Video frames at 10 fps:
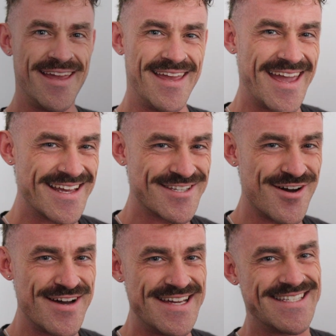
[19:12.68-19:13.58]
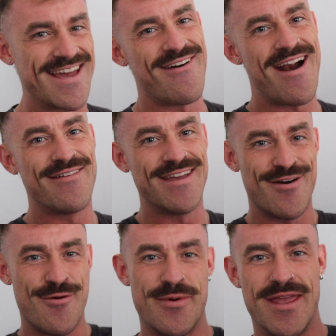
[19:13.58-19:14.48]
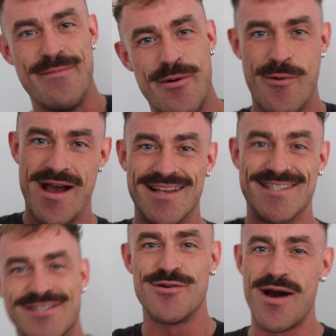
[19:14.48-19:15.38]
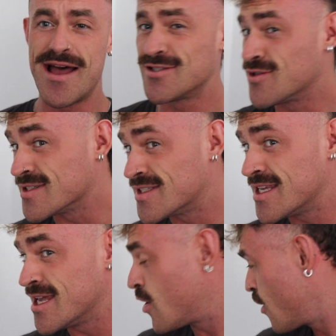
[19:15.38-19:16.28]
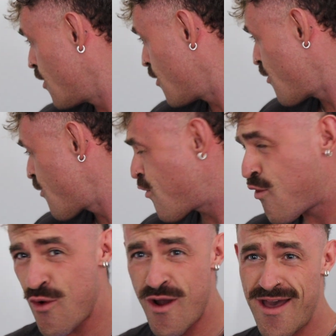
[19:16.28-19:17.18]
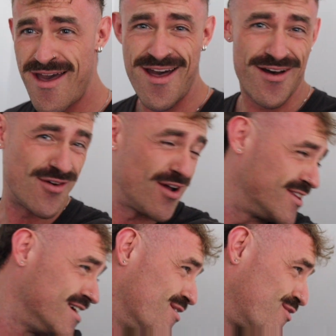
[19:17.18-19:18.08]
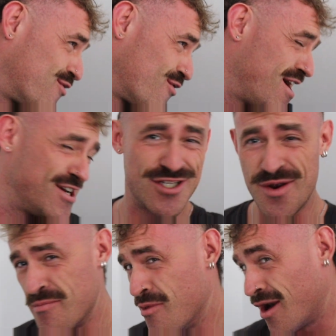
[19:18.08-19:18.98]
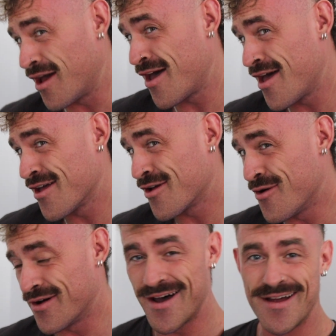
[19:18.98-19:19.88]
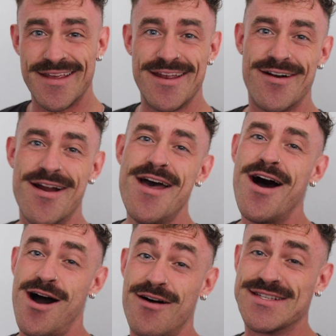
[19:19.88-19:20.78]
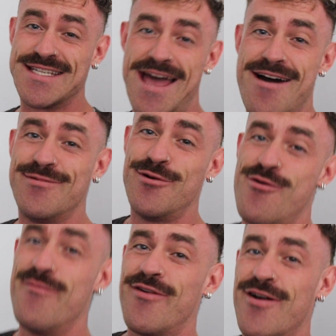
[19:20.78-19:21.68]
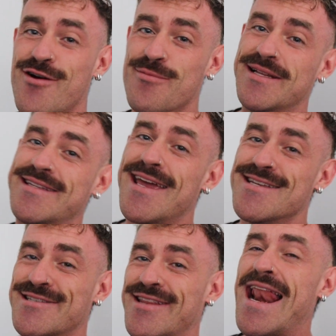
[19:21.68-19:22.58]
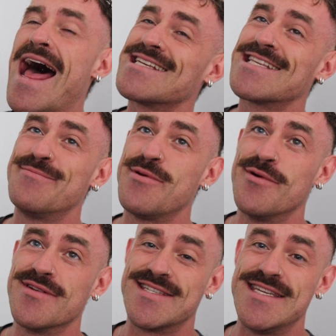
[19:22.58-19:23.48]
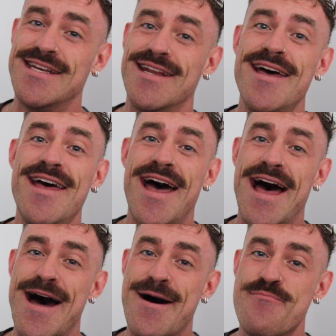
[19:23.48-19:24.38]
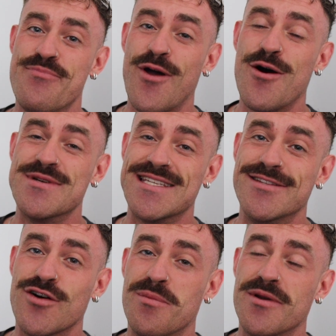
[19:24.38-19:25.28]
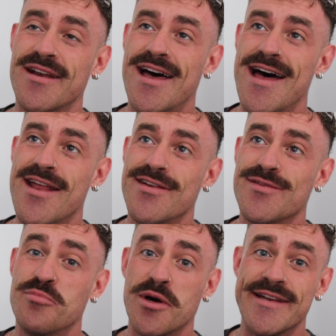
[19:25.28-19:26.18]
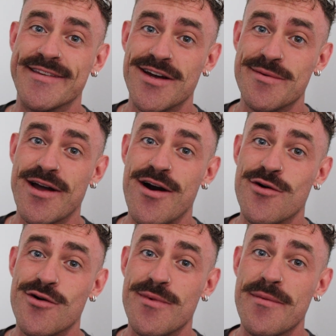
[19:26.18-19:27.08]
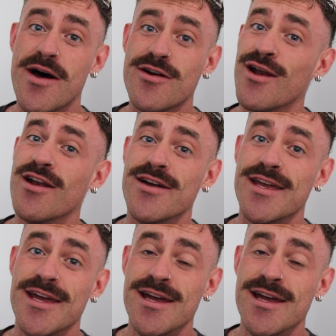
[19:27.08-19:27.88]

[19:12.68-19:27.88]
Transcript: Yes guys, how are we? I hope you're keeping well. So as you can see, I've got the fresh mullet going on here. I obviously have been home for a couple of days, so the last clip you would have seen, I was in Dublin, and by the time I got home, I'm not gonna lie,